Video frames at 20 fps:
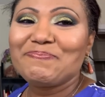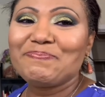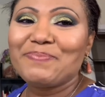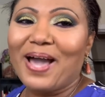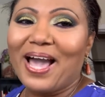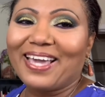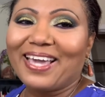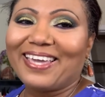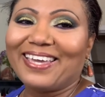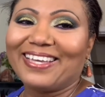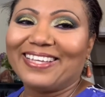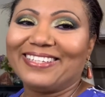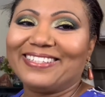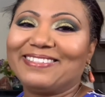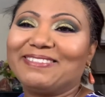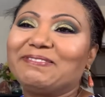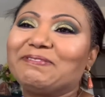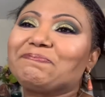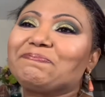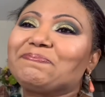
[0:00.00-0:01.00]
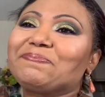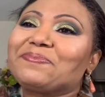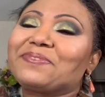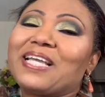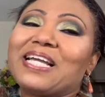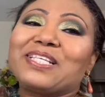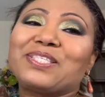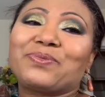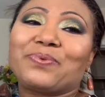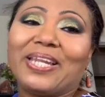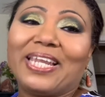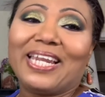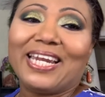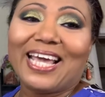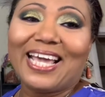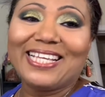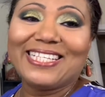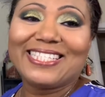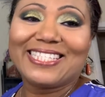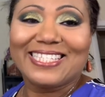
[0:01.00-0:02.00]
back in
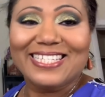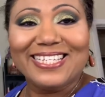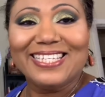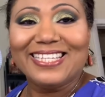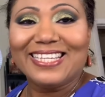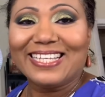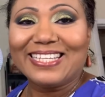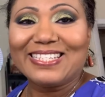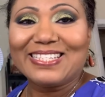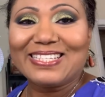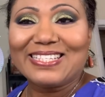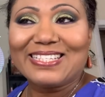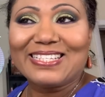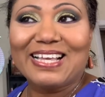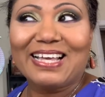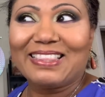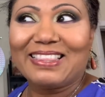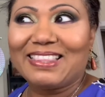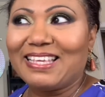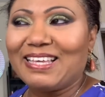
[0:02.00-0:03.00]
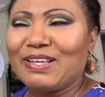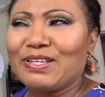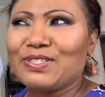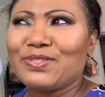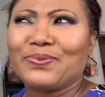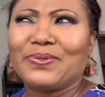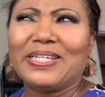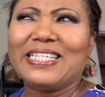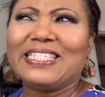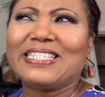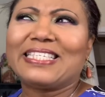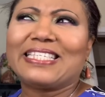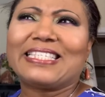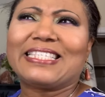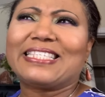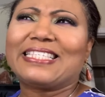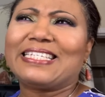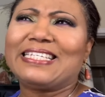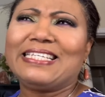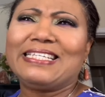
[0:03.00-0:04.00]
2019 and I think
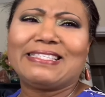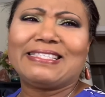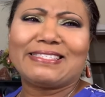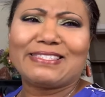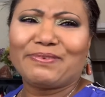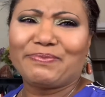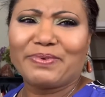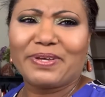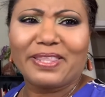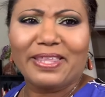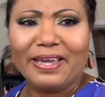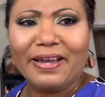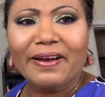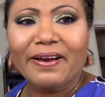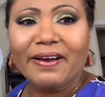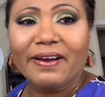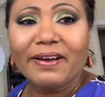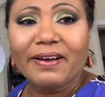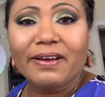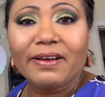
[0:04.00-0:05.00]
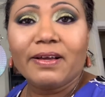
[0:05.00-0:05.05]
2016, somewhere there,